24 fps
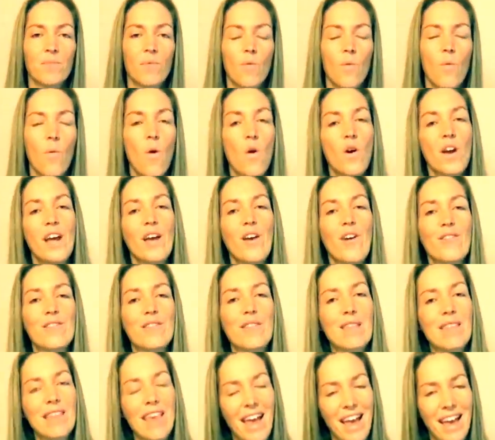Walking on
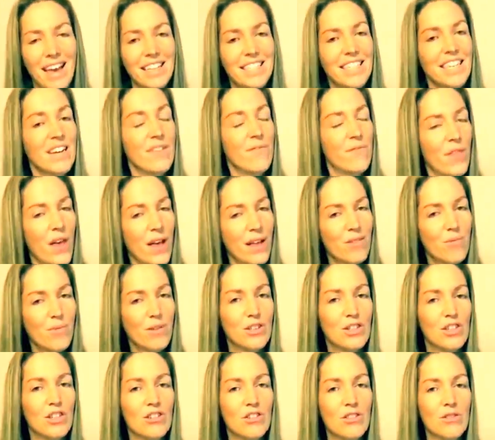stage, if that's
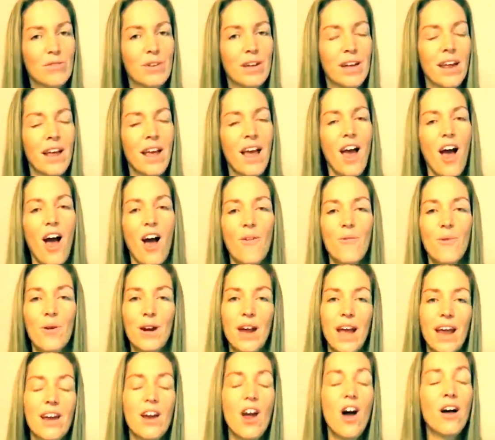what you're doing, I
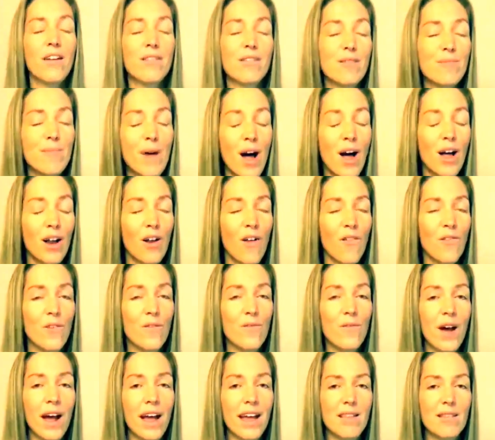want a nice smile on the
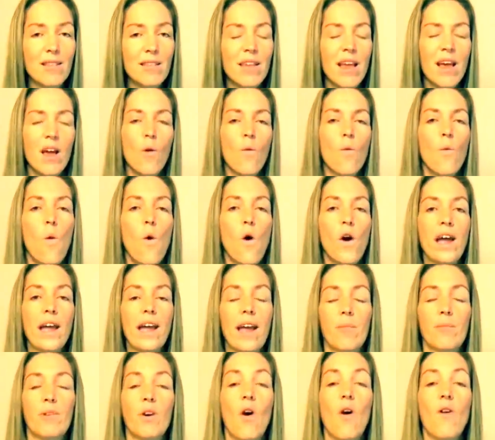face, walking
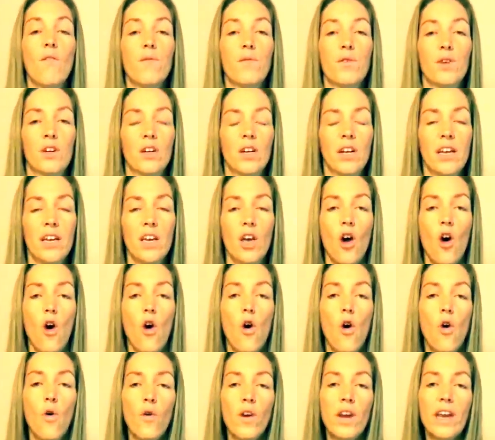up confidently,
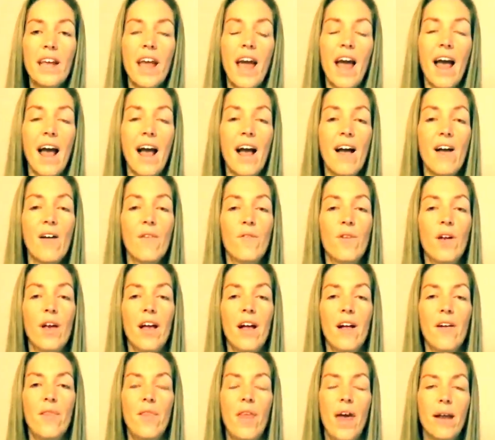already have
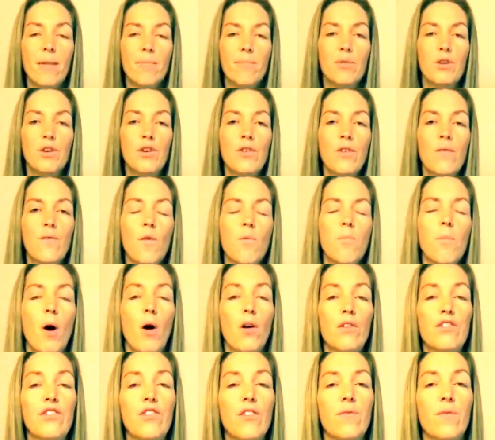that beautiful
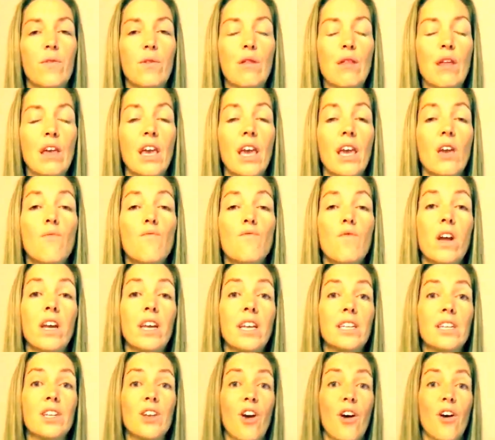posture for singing ready
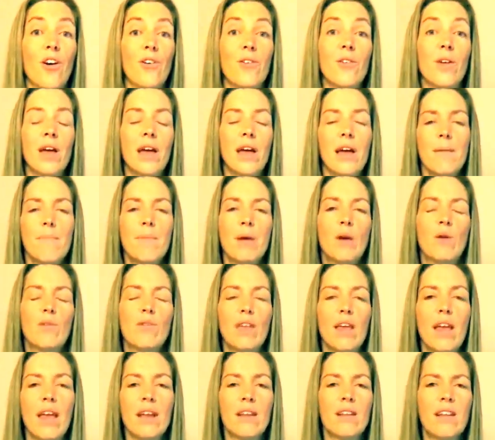to go
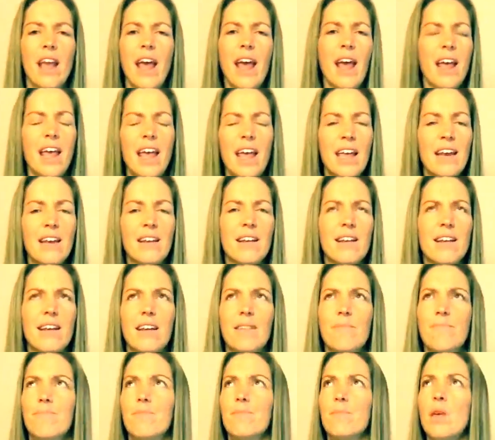because it
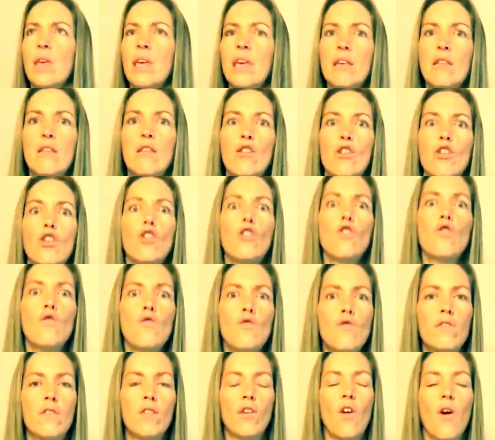
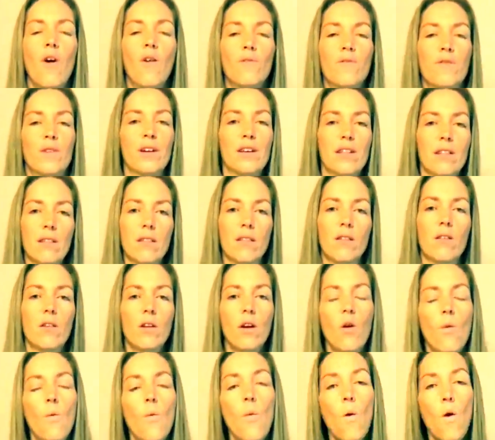exudes confidence.
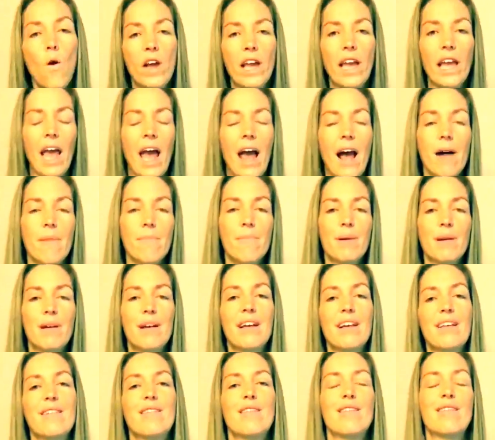Walking up,
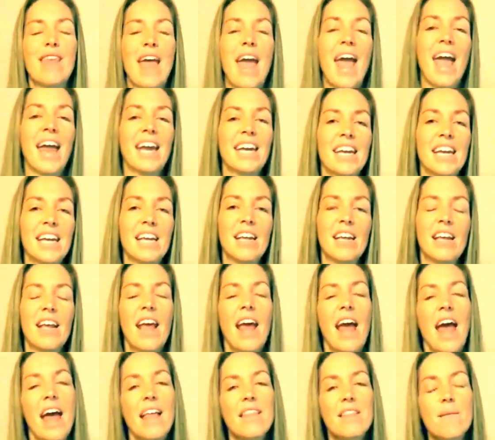standing,
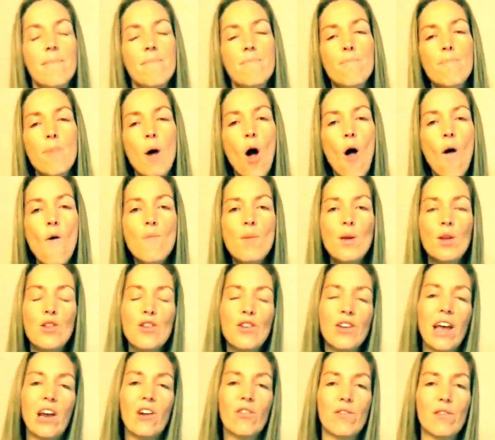and the moment
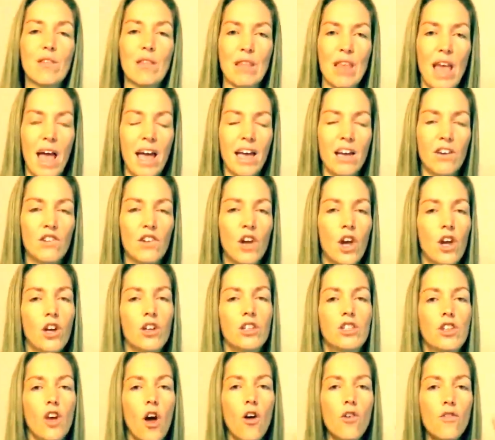you get on stage,
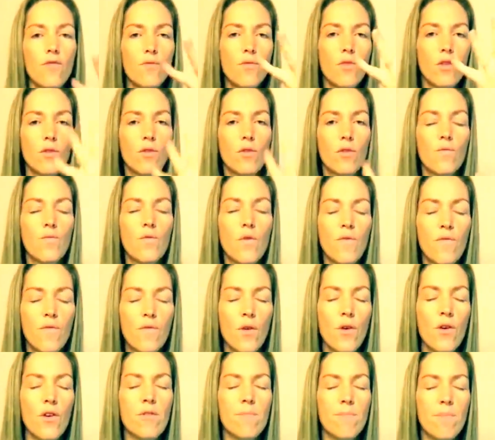don't
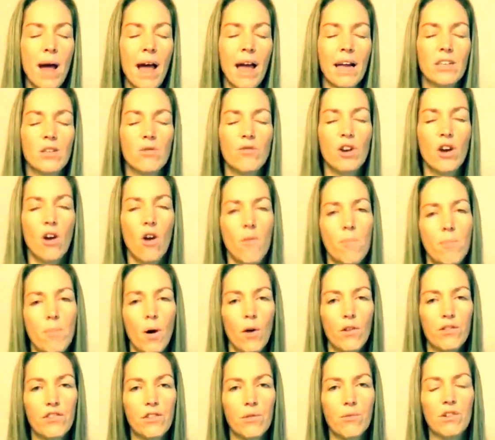revert back to an old
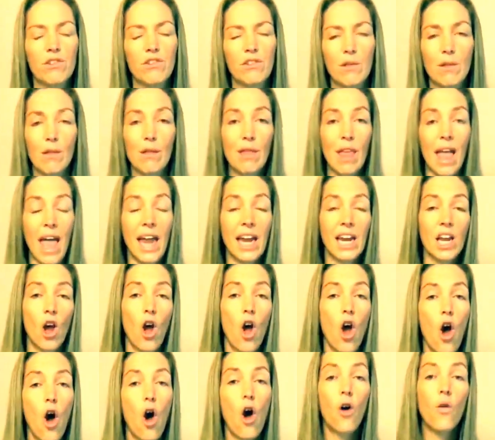posture which is standing
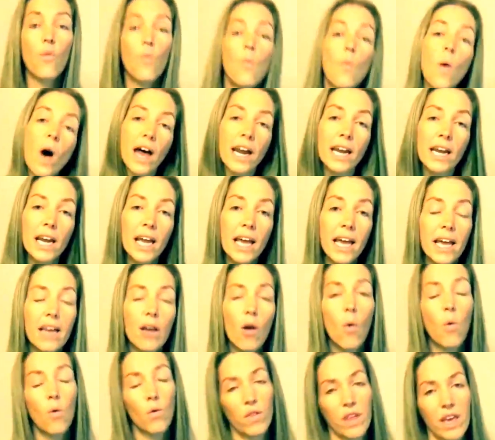on one
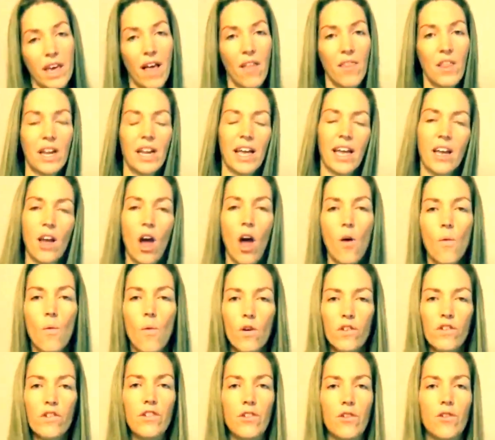leg or the other leg. I
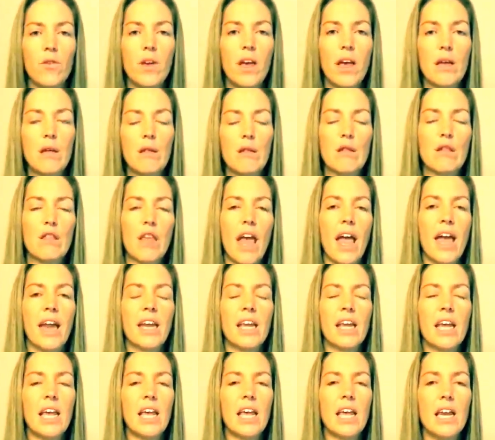want you
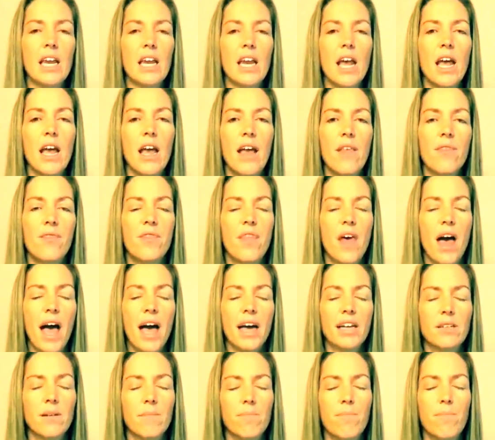standing in
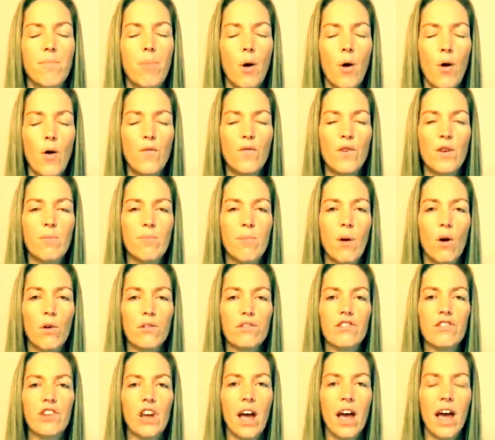that perfect
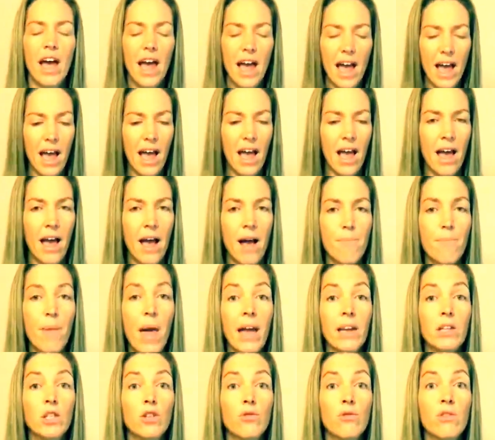posture
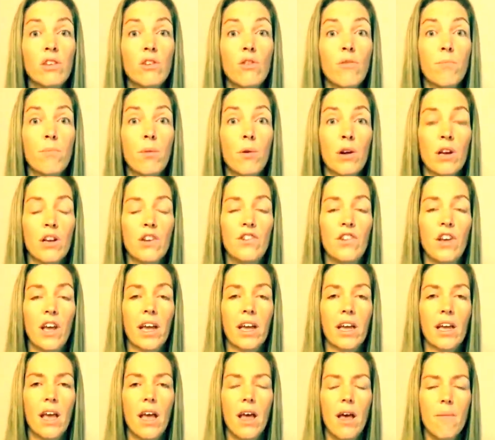and doing your body
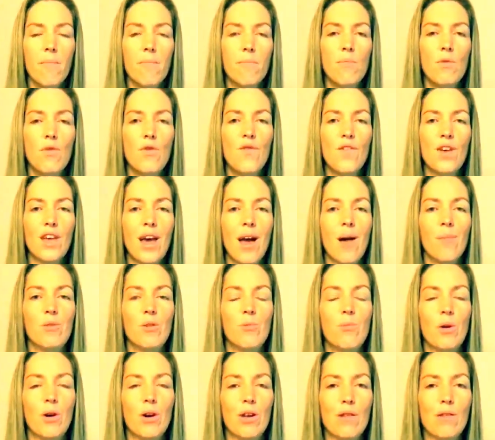check, moving up your
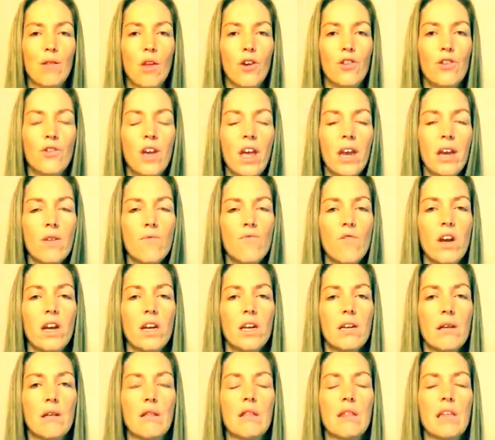body. So you're getting ready
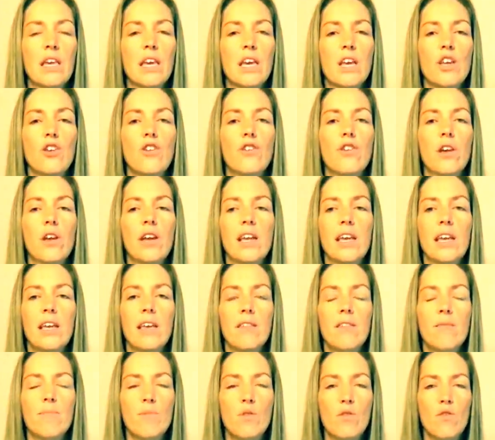to sing and you can
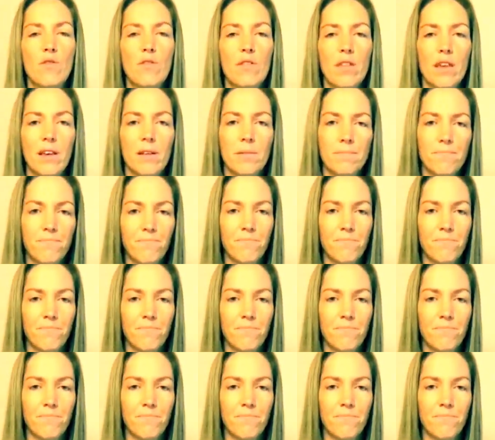hear the music.